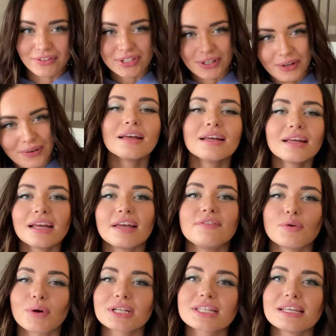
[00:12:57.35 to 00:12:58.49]
So if you
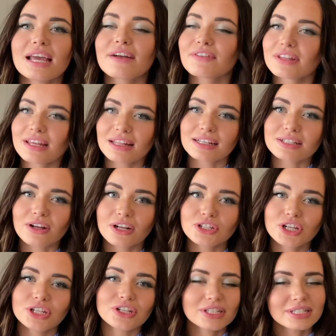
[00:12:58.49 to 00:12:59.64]
wanna see everything that is
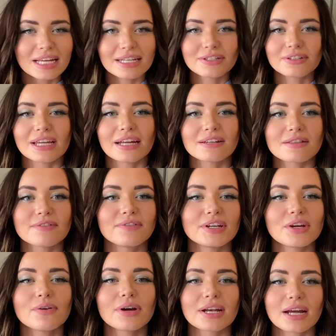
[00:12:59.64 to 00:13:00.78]
launching, just stay till the end of the
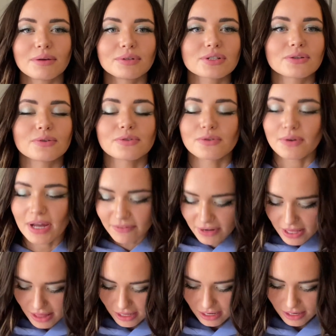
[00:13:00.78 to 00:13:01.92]
video and I will scroll through
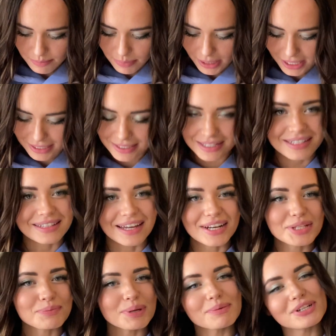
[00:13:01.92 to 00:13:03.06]
everything, but that is
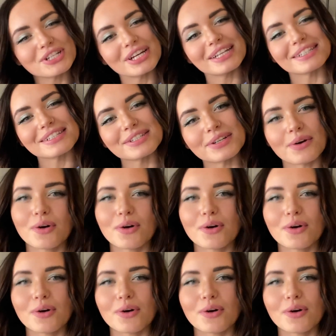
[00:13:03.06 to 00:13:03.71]
pretty much it. So